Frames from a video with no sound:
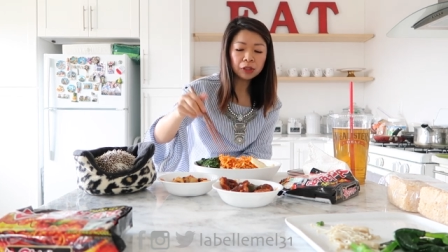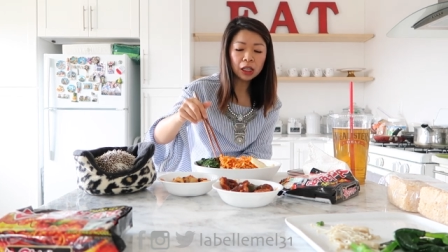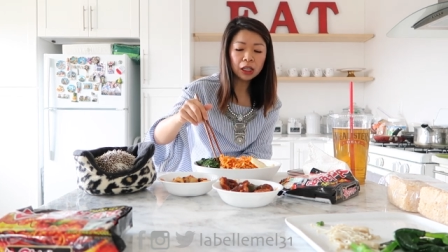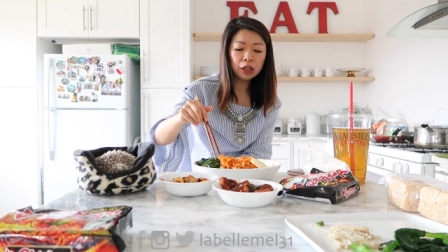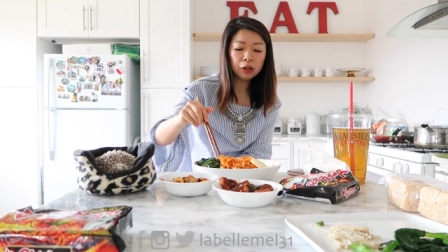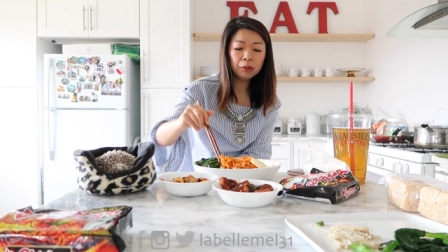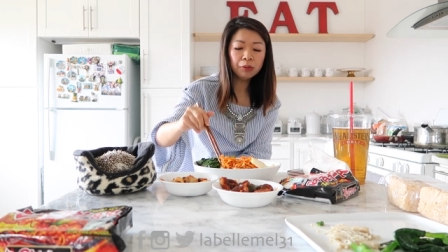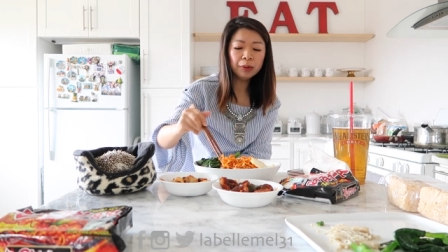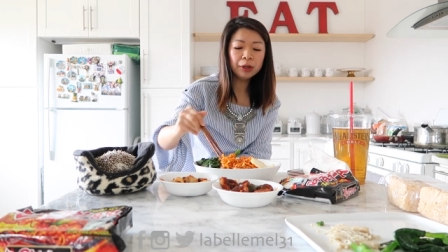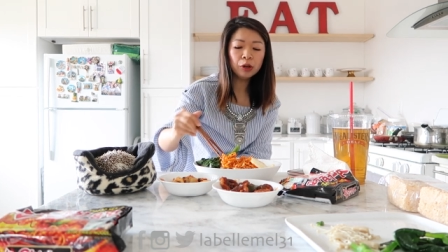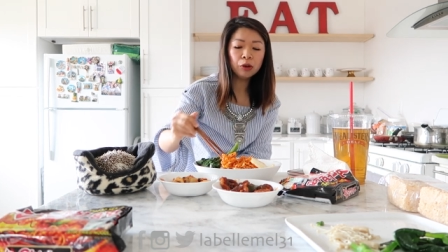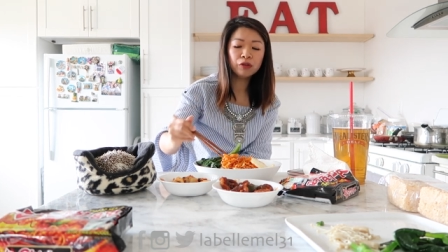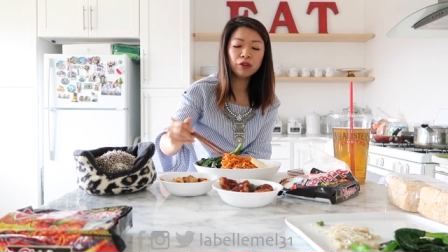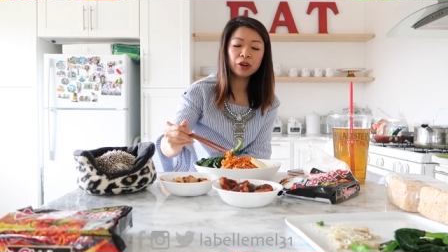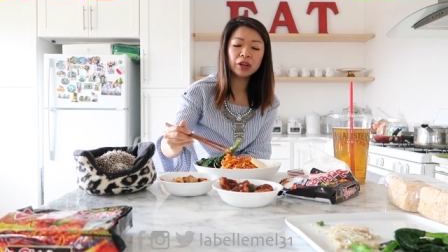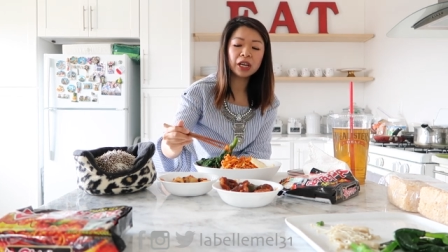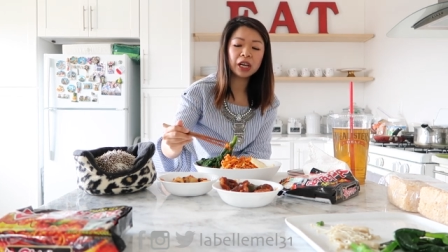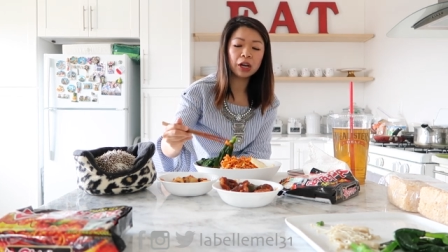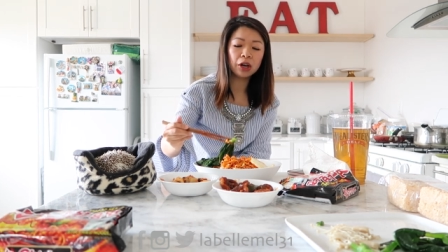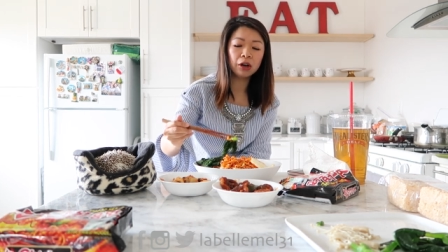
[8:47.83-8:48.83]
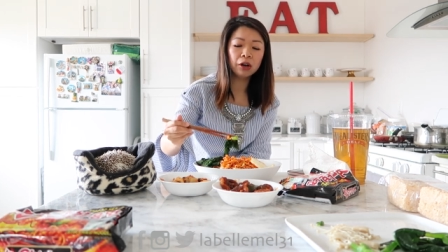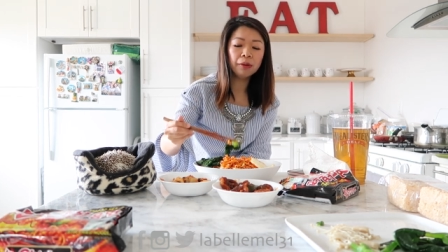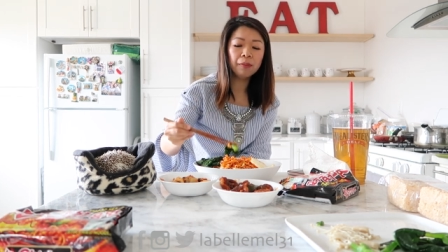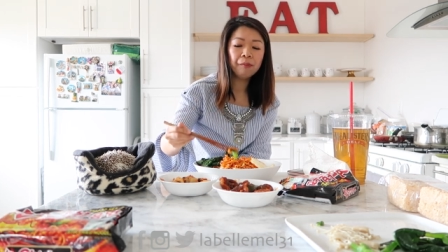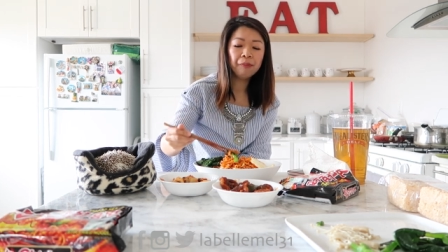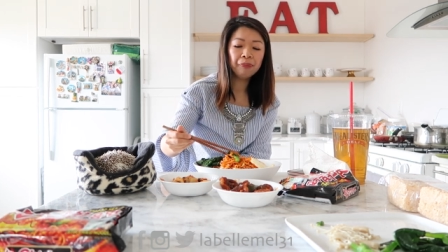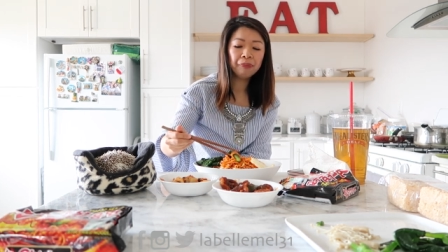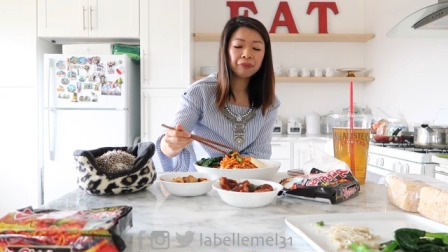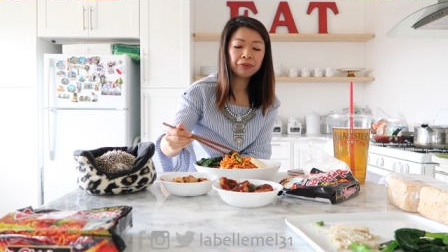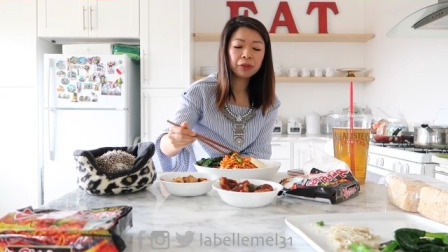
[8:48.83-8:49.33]
little bit over a
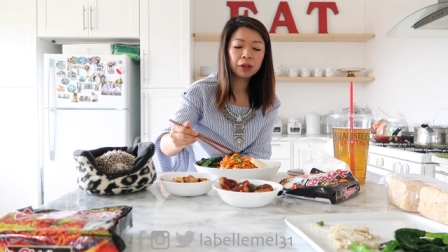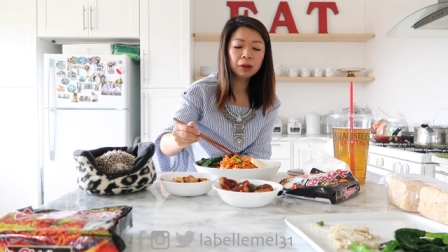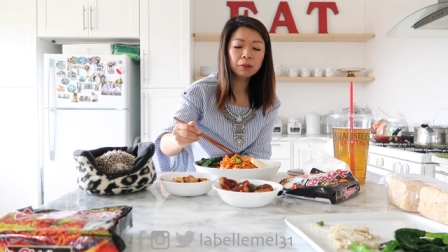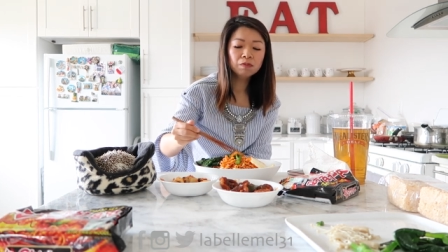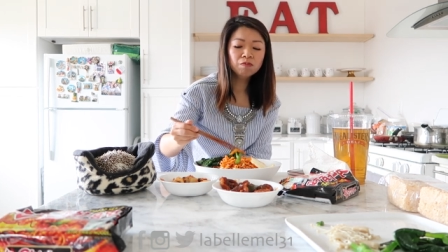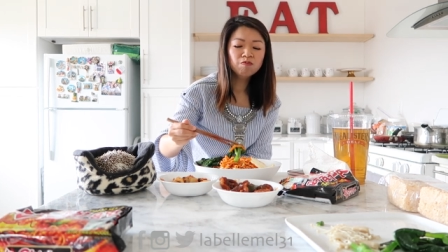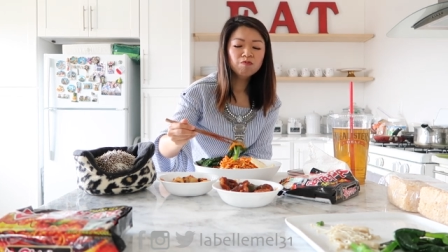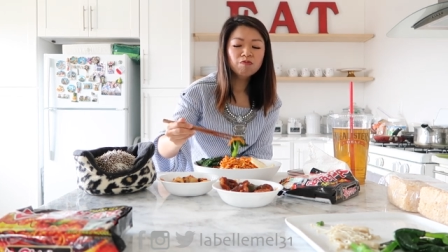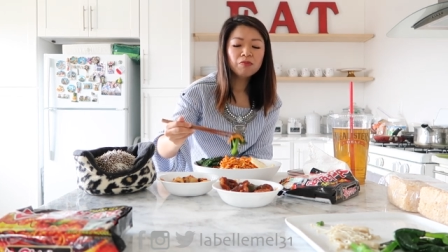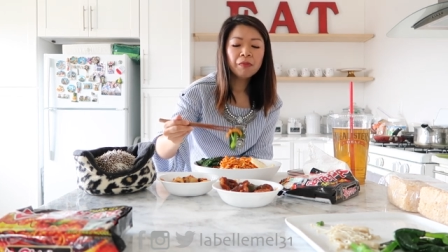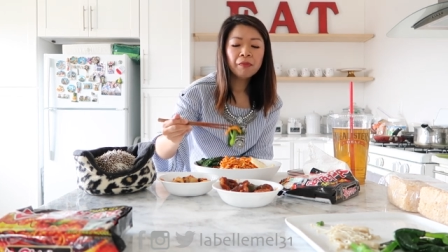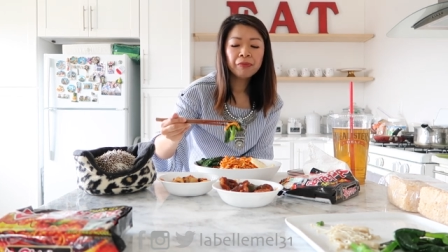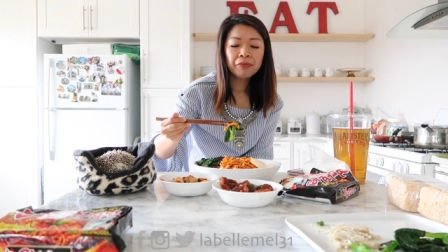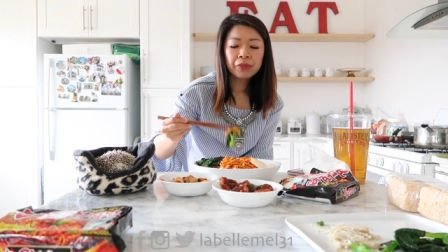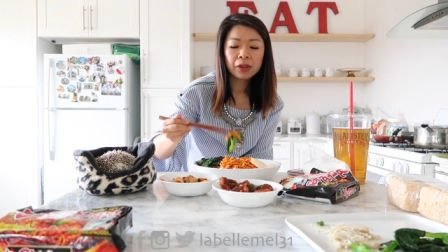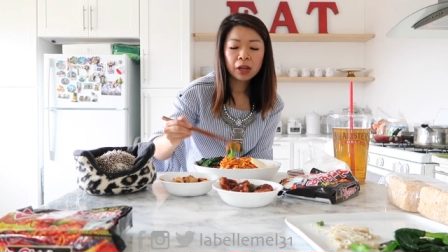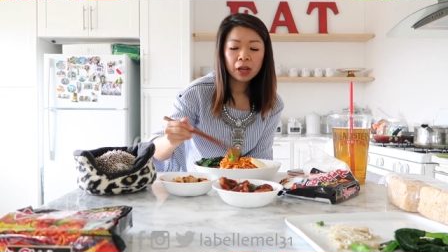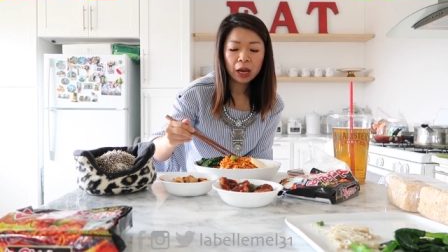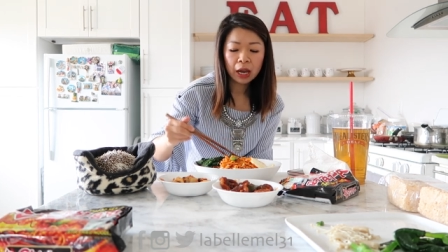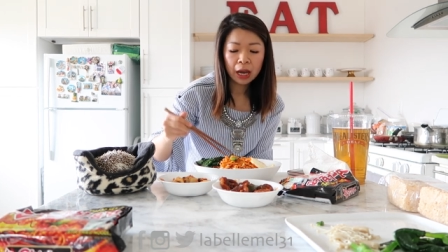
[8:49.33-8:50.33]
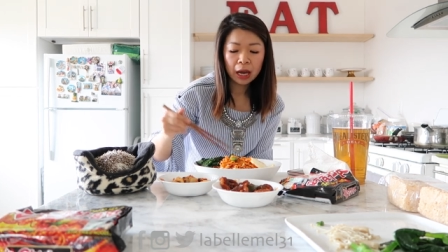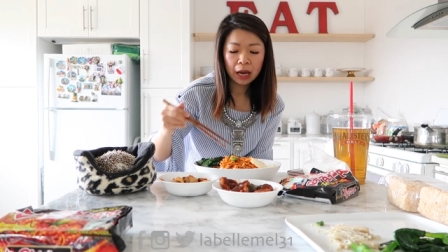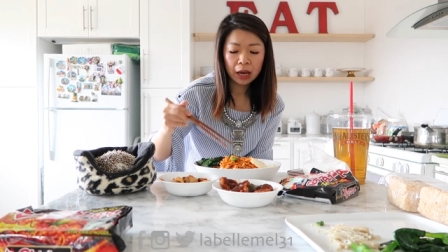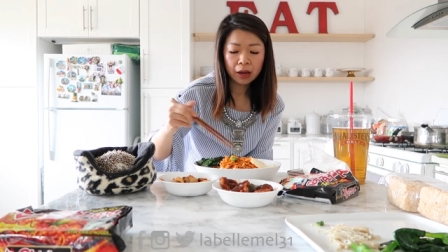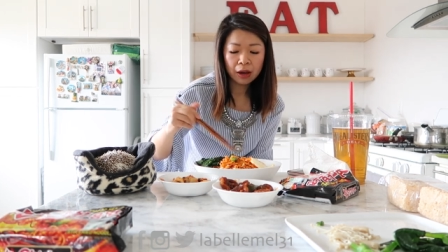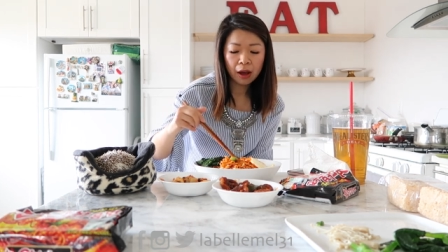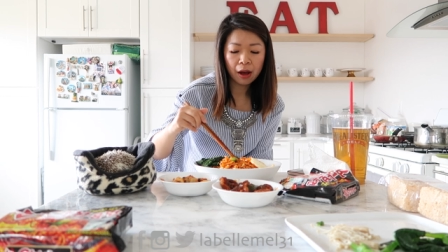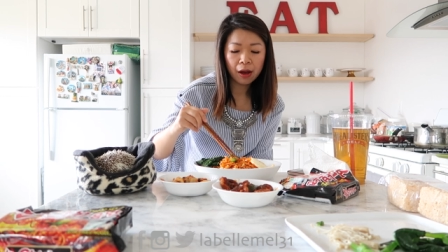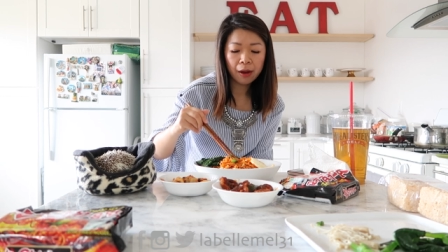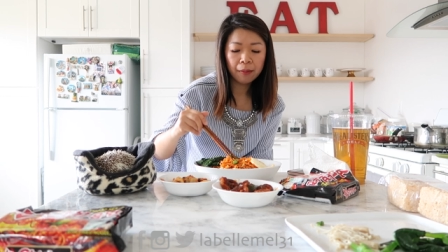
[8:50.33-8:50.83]
year.
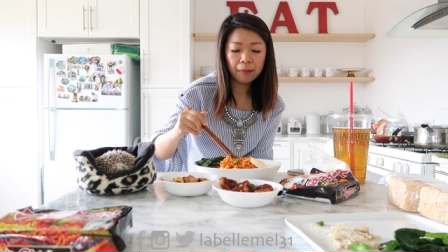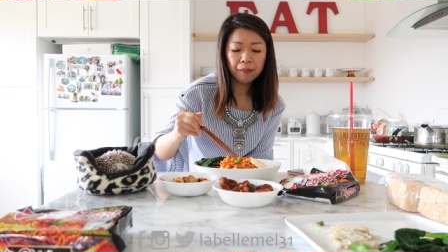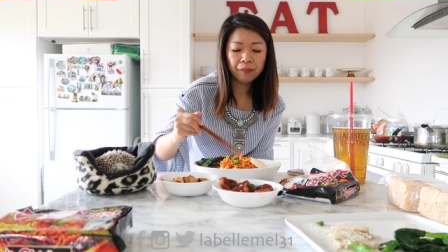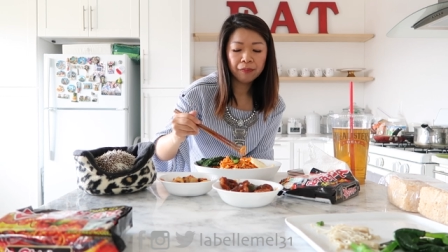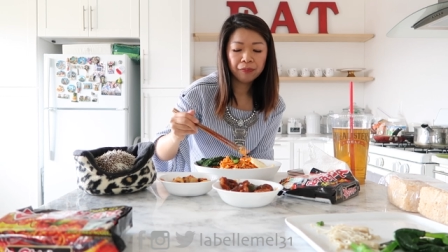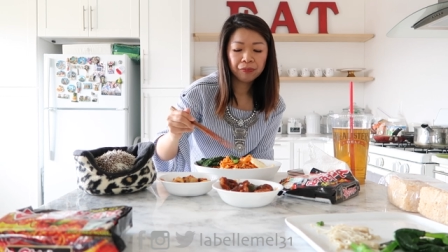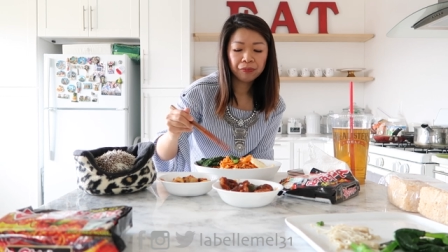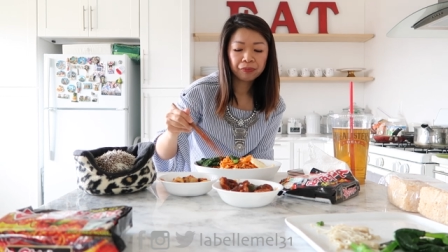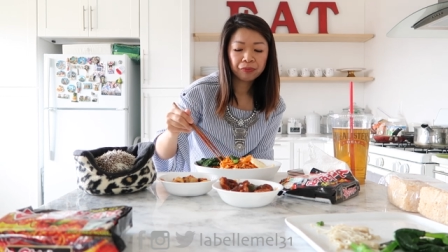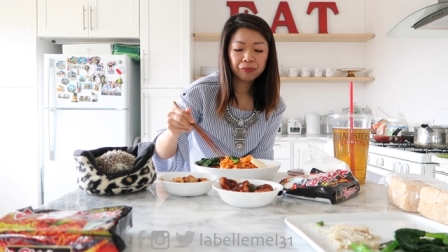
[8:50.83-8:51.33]
And um,